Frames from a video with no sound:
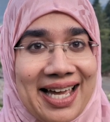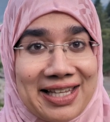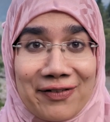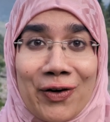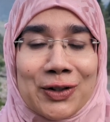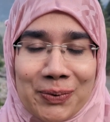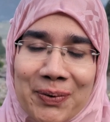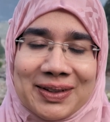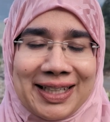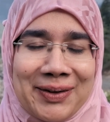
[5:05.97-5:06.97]
And then, of course, we
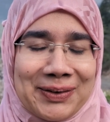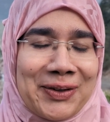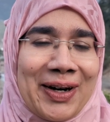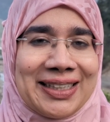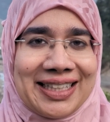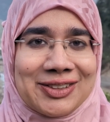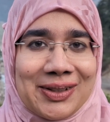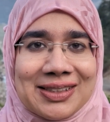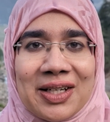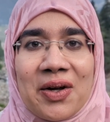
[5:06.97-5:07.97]
will tell you what the correct answer
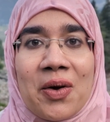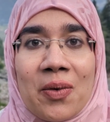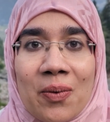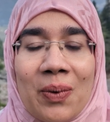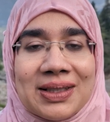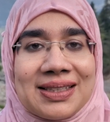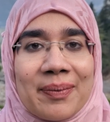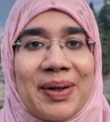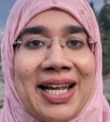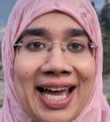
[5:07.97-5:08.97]
is once
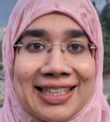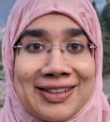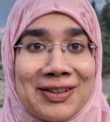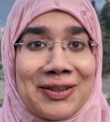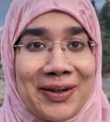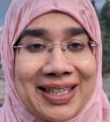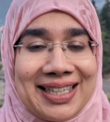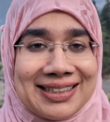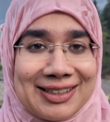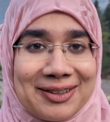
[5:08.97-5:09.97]
somebody has gotten the correct
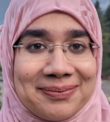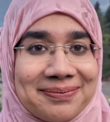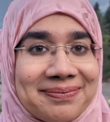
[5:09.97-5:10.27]
answer.